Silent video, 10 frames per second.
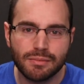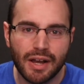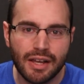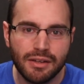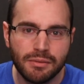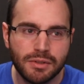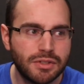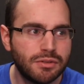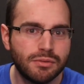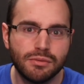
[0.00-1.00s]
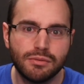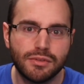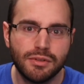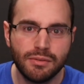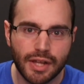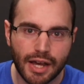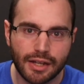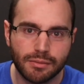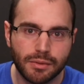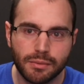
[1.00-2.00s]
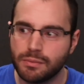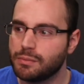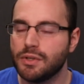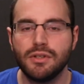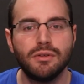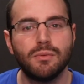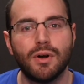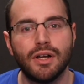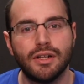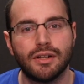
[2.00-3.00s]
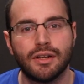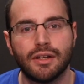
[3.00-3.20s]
Why would you do that? Wouldn't you want